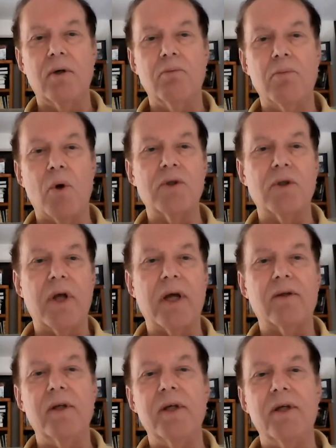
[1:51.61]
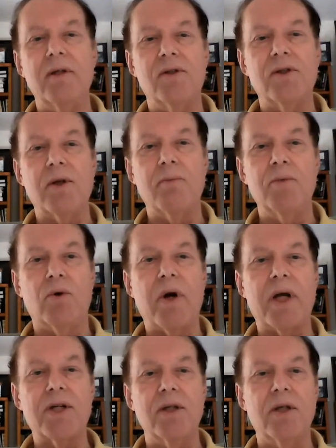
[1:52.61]
most likely in some
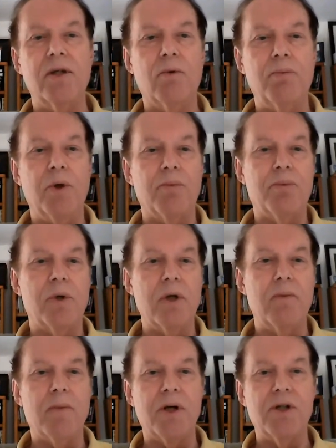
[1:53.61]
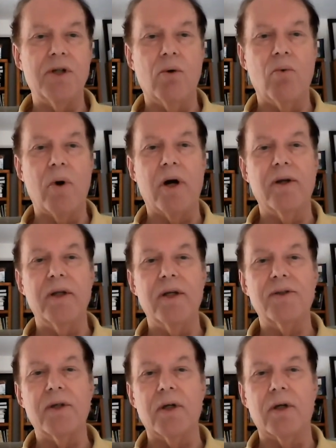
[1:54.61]
direction that you're pretty much aware that
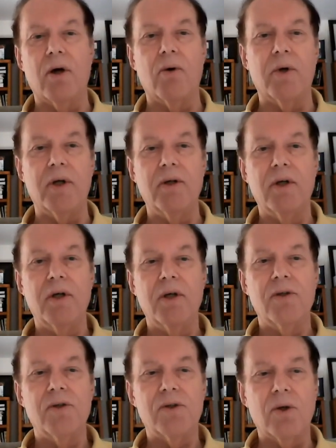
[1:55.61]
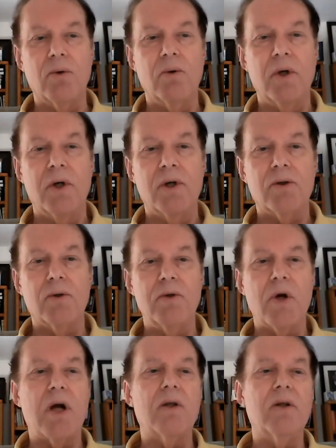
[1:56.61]
it's going to go in. So
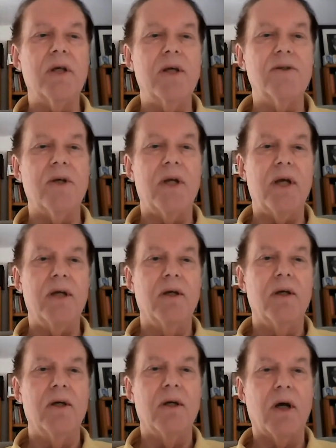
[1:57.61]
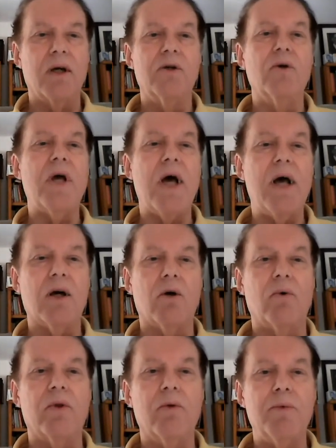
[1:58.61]
not only is it a good
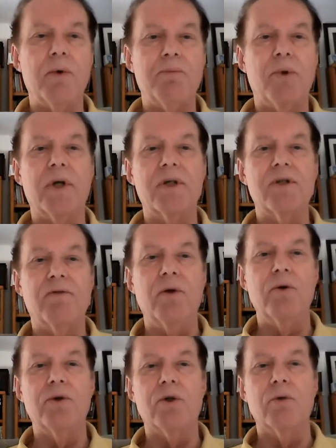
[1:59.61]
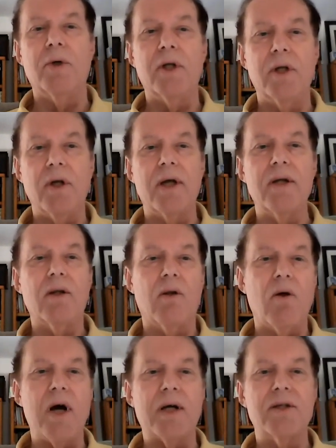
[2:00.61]
algorithm that predicts the future, but it
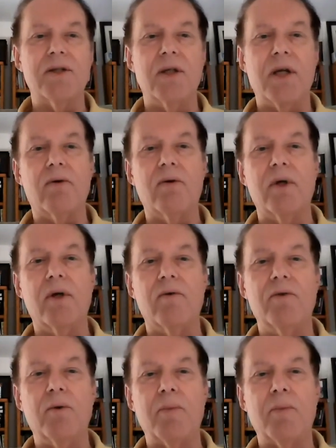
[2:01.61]
unlocks an area of the